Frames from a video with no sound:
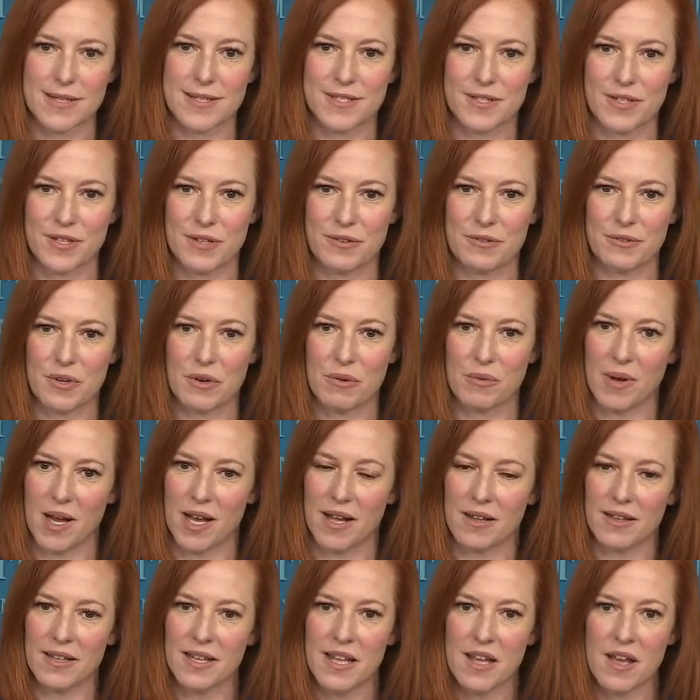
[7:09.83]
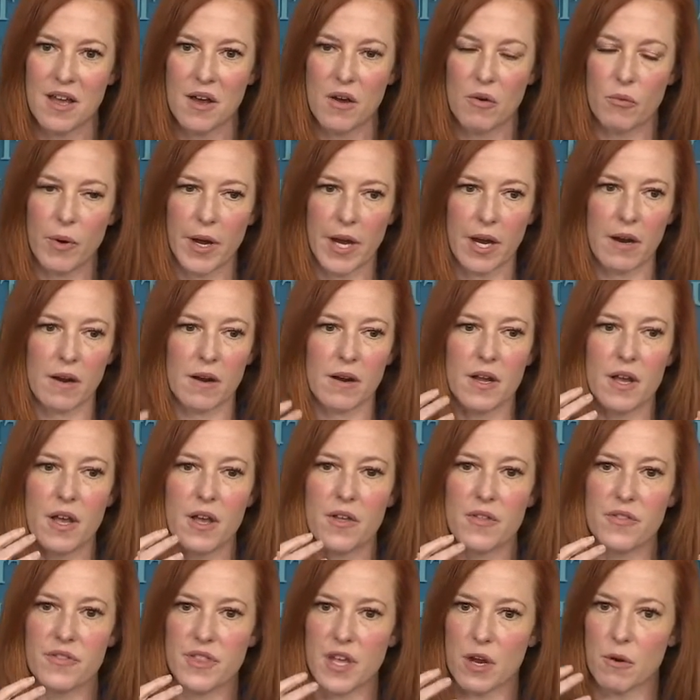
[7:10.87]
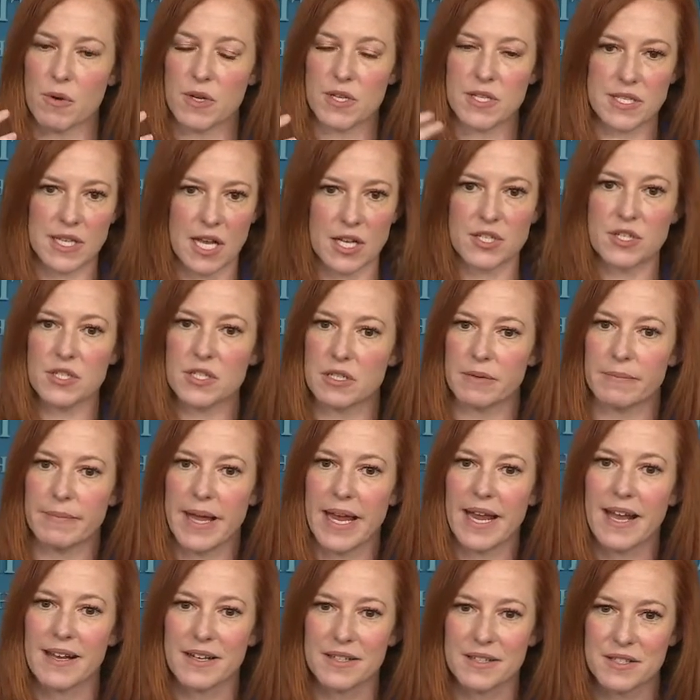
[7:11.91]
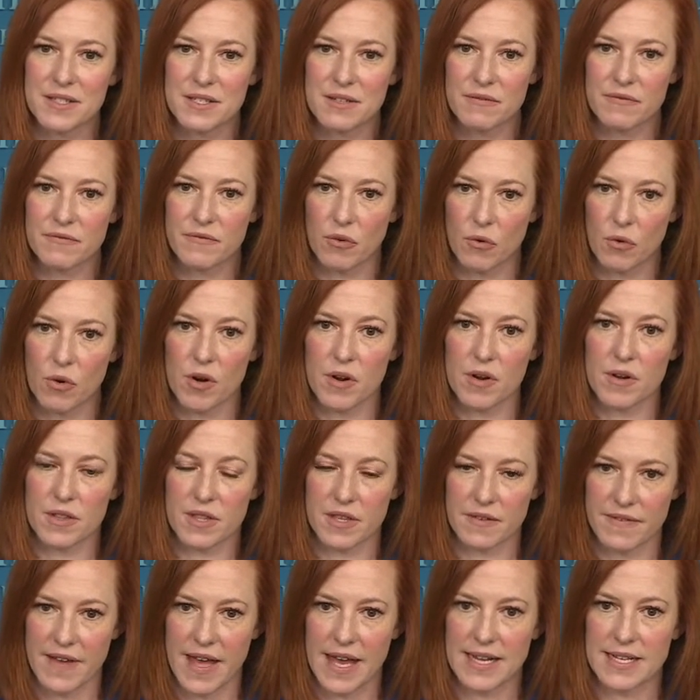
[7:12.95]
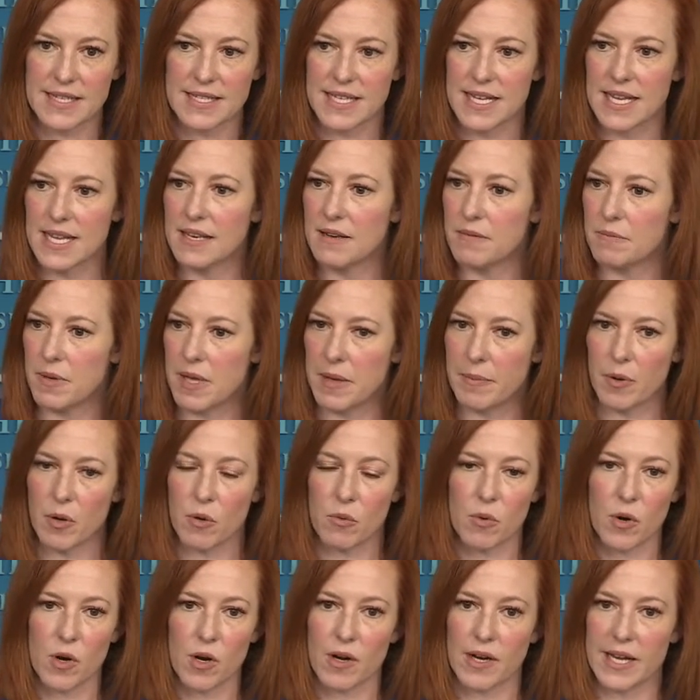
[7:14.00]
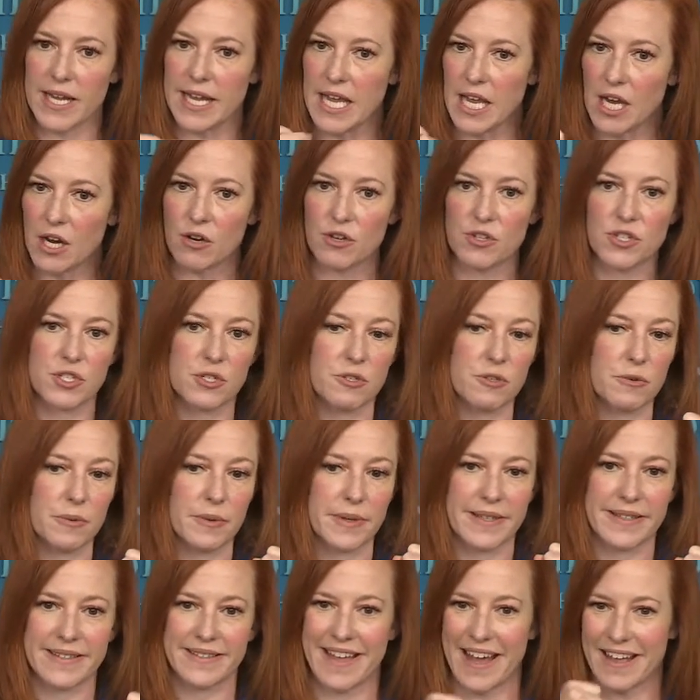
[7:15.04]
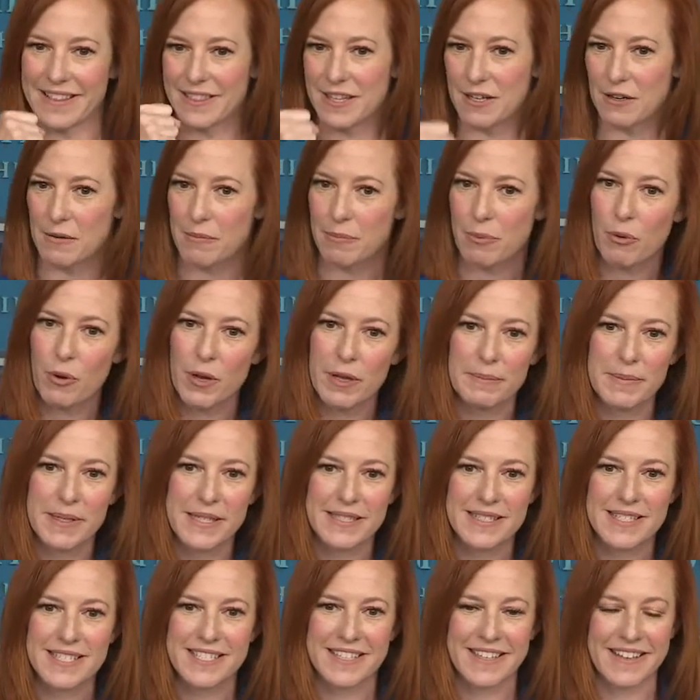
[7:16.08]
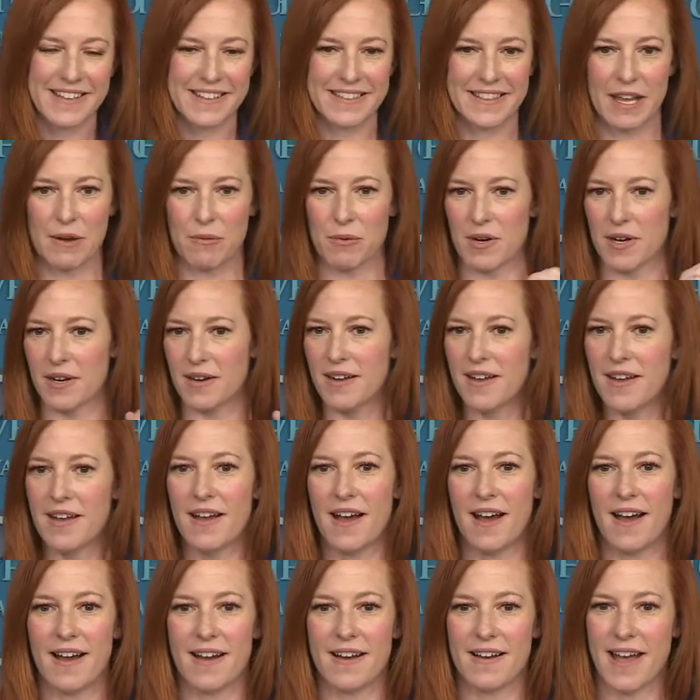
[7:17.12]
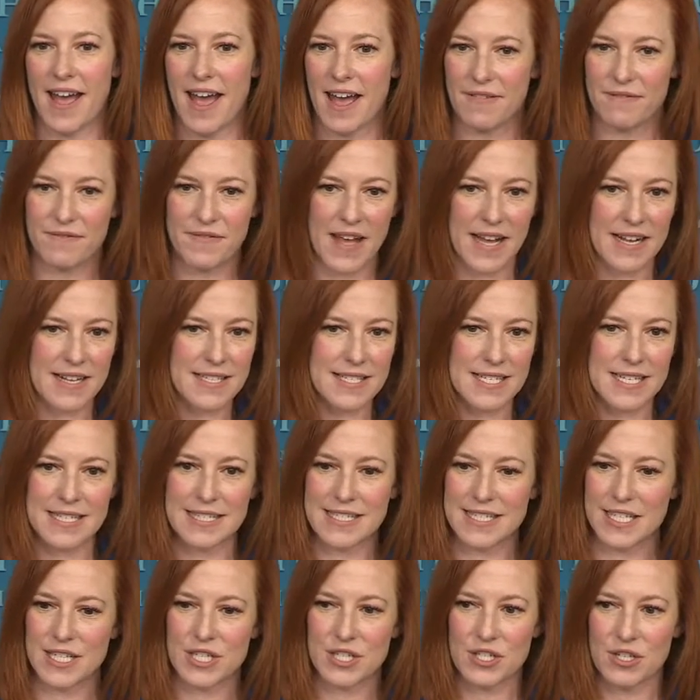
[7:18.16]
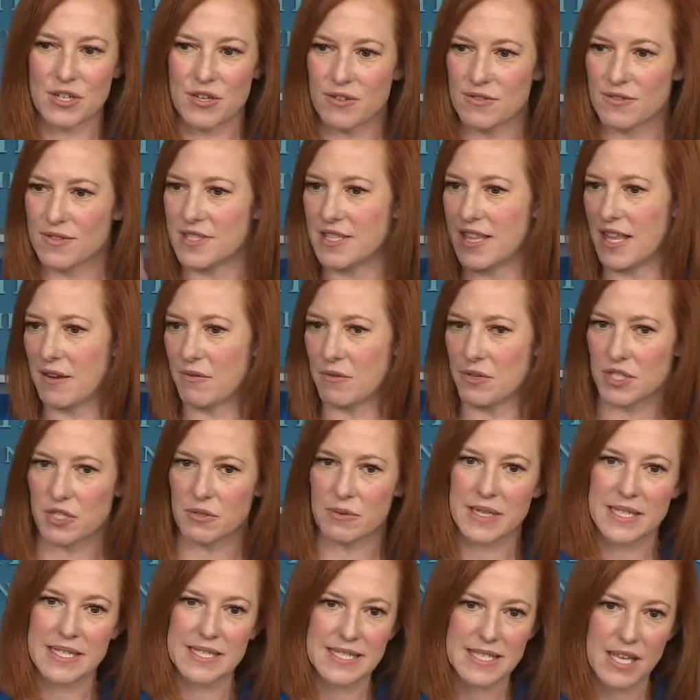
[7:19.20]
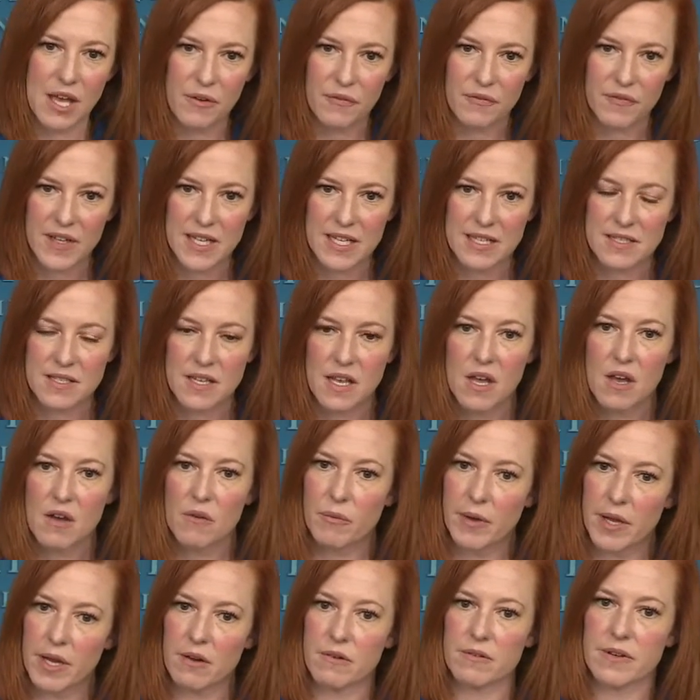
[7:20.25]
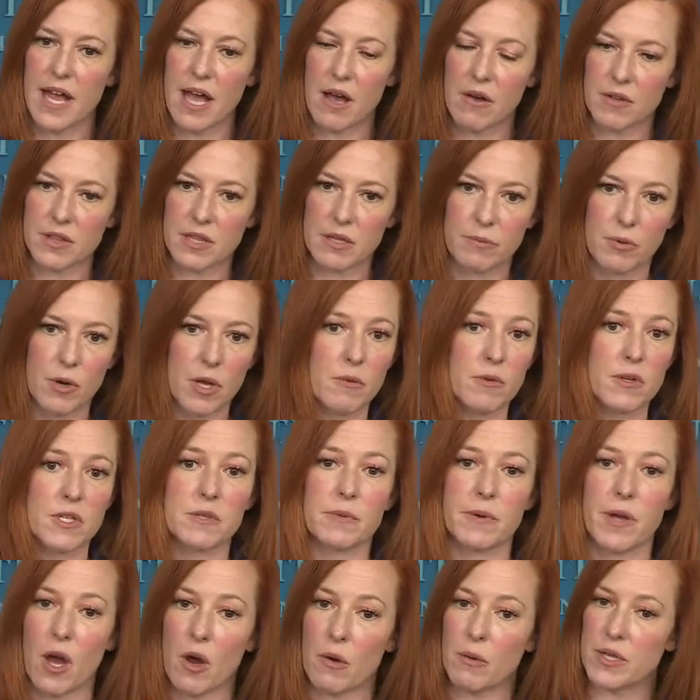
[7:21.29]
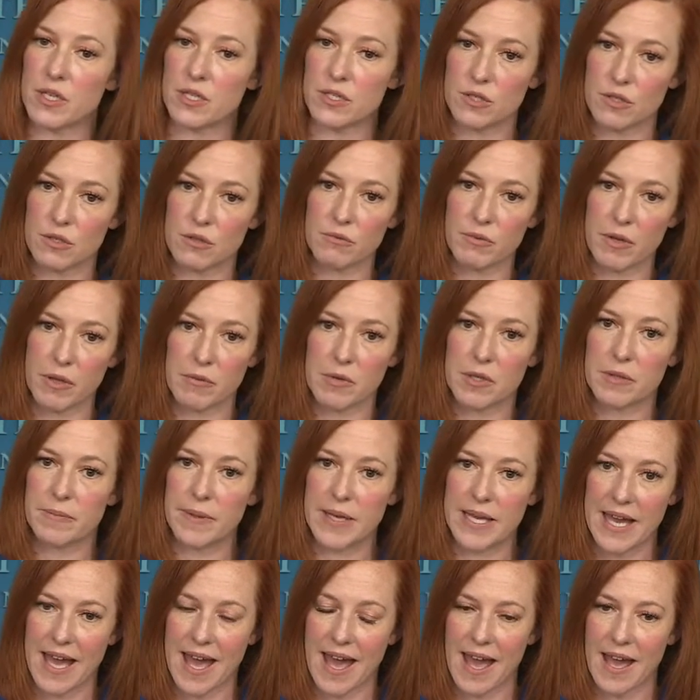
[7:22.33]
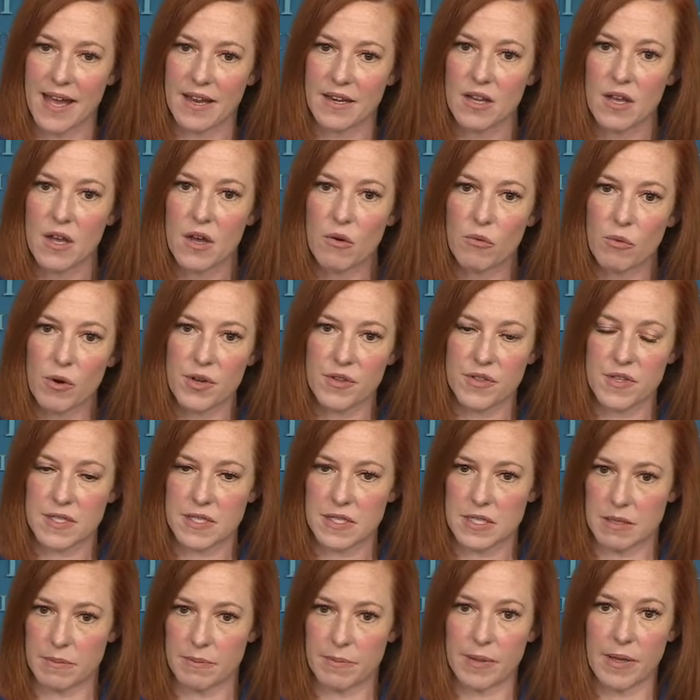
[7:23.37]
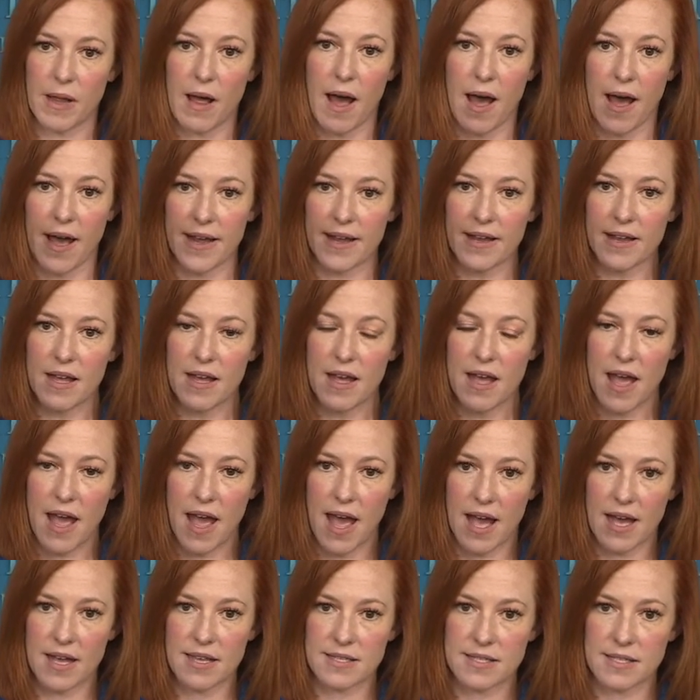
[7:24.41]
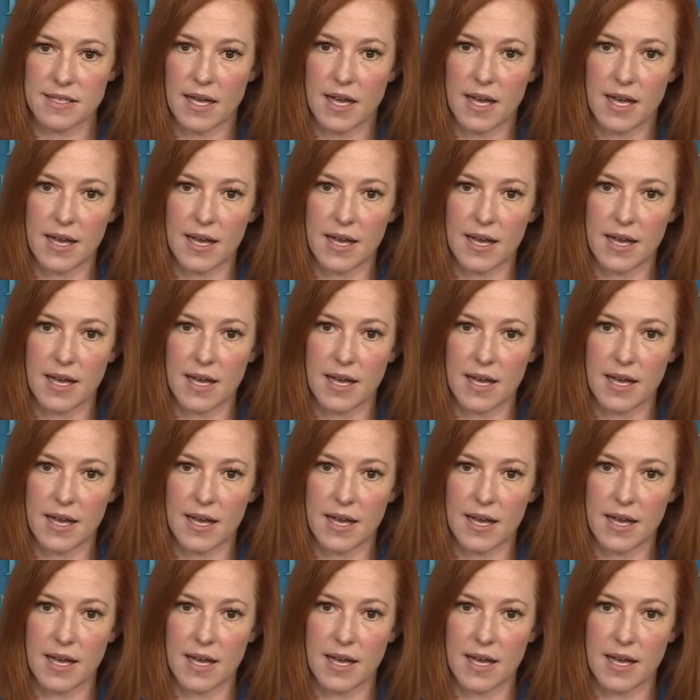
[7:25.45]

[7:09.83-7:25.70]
so you know well, where there was such a demand for the vaccine. People were eager to get their appointment. They were had vaccine t-shirts. They were doing selfies. We are now at the point which we always knew we would be at, where the supply has